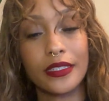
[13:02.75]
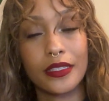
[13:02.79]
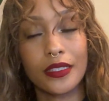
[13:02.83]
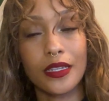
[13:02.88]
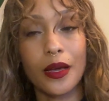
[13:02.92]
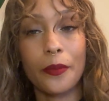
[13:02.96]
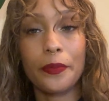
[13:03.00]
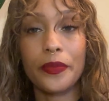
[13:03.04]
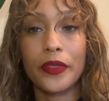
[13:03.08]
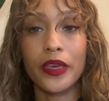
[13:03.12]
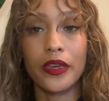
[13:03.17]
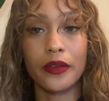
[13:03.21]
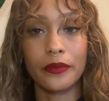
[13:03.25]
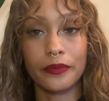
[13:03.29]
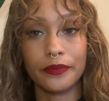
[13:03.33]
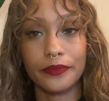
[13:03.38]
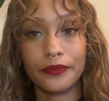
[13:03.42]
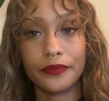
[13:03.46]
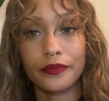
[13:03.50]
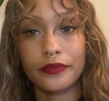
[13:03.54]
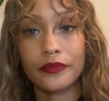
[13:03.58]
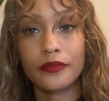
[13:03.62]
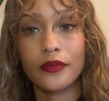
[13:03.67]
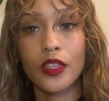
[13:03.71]
something.
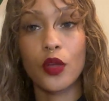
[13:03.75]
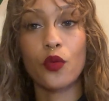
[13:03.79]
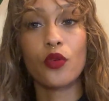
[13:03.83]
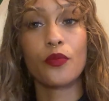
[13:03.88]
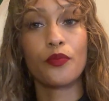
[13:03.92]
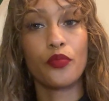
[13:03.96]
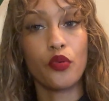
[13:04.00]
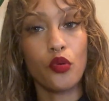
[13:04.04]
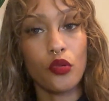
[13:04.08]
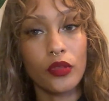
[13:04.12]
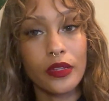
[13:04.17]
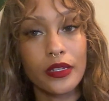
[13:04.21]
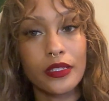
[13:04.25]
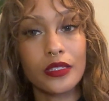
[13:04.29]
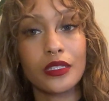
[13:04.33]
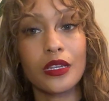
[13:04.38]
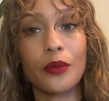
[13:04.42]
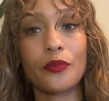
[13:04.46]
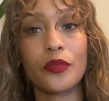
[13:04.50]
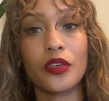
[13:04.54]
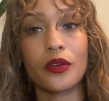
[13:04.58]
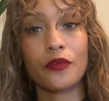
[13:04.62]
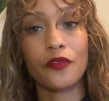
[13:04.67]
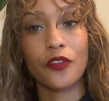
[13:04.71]
They were pulling
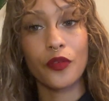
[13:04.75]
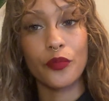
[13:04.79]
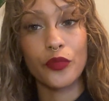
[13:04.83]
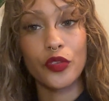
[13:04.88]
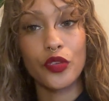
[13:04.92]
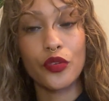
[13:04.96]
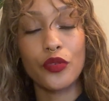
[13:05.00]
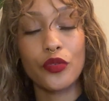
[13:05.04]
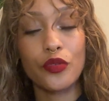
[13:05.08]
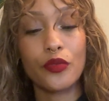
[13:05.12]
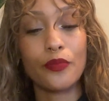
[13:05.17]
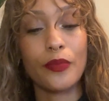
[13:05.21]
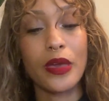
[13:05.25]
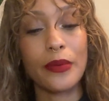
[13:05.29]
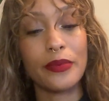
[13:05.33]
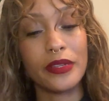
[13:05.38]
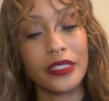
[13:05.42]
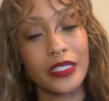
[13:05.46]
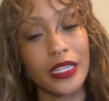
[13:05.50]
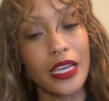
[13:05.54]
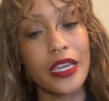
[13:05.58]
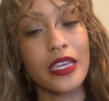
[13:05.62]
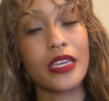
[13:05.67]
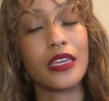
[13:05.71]
something from you, maybe
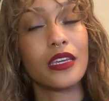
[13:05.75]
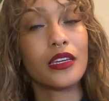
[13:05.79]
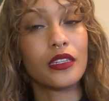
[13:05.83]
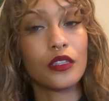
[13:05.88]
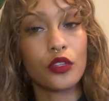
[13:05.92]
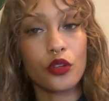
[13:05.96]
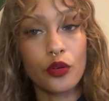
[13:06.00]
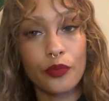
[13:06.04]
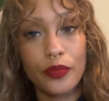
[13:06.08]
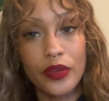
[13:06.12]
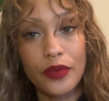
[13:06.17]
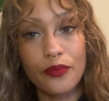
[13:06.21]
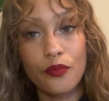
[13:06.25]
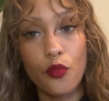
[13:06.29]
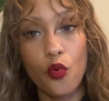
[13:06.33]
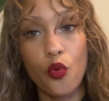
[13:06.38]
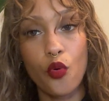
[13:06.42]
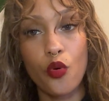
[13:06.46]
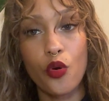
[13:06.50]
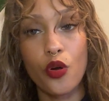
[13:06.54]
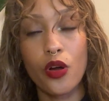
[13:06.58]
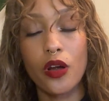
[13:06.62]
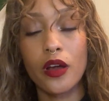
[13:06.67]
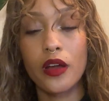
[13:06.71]
taking a little bit
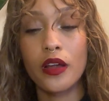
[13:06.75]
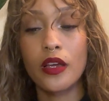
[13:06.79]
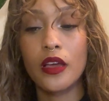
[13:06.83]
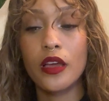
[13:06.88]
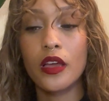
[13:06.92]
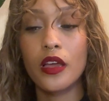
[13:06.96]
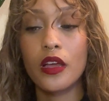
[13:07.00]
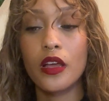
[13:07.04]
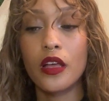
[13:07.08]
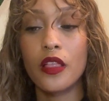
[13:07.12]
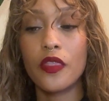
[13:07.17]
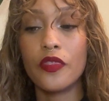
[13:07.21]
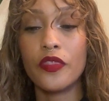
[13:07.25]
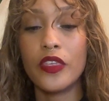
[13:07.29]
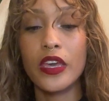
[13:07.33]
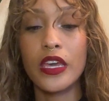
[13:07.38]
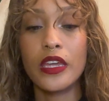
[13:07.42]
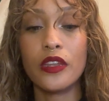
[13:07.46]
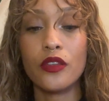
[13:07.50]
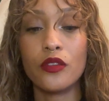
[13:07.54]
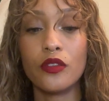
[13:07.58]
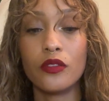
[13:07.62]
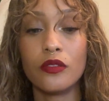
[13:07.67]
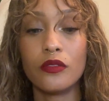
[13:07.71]
more
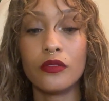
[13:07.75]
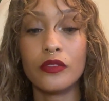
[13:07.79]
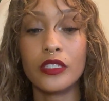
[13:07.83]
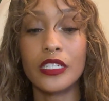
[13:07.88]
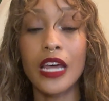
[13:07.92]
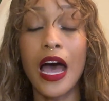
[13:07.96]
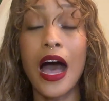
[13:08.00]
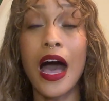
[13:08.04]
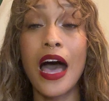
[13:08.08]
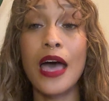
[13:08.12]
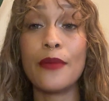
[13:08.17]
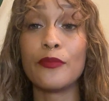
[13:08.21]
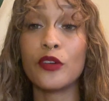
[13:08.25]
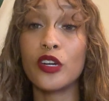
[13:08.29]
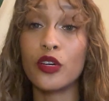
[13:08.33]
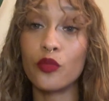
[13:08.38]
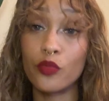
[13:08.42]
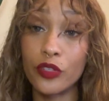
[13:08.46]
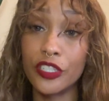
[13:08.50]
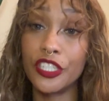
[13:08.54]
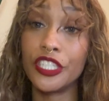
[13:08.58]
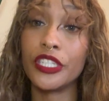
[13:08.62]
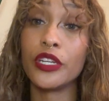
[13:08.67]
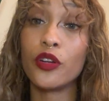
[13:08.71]
than time could
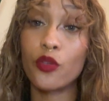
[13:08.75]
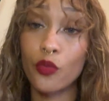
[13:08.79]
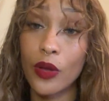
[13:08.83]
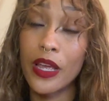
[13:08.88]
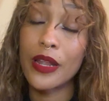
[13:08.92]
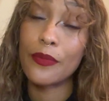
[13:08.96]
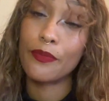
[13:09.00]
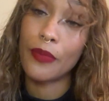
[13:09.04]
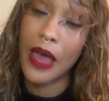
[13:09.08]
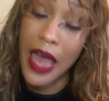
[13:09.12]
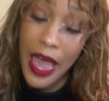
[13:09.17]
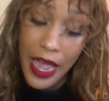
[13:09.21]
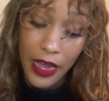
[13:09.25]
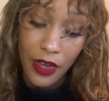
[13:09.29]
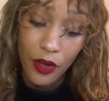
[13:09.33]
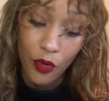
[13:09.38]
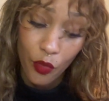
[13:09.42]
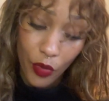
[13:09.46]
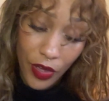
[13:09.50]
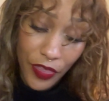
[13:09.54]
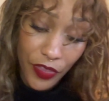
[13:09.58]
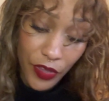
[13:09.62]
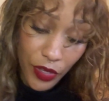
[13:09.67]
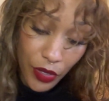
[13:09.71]
regenerate back
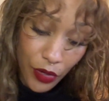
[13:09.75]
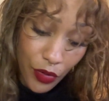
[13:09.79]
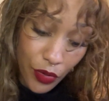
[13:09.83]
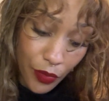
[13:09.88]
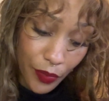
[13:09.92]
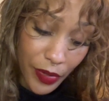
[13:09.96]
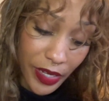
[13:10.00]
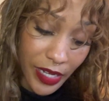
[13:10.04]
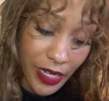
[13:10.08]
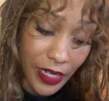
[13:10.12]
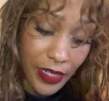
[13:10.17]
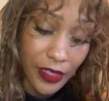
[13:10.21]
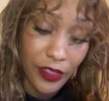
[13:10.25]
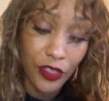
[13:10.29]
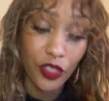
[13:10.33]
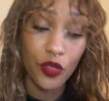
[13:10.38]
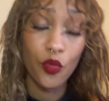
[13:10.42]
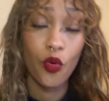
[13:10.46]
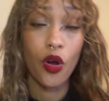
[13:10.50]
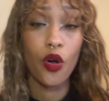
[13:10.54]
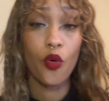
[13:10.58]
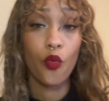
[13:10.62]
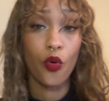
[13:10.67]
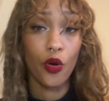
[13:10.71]
with you, because
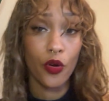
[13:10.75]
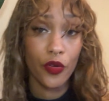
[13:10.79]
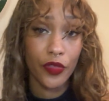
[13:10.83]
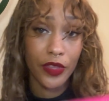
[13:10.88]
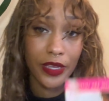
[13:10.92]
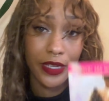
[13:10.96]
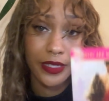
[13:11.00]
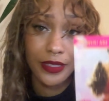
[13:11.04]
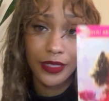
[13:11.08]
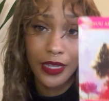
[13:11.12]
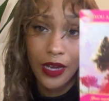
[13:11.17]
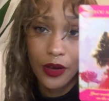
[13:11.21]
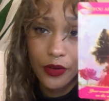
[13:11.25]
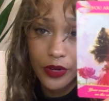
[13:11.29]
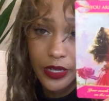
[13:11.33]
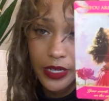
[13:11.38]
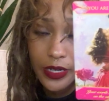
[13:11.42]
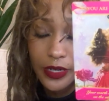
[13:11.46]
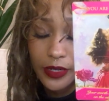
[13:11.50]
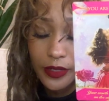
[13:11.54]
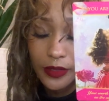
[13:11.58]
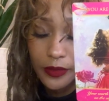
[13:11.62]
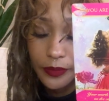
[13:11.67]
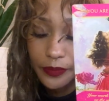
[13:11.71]
you are worthy is out
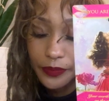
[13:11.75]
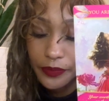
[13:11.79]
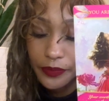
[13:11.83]
here.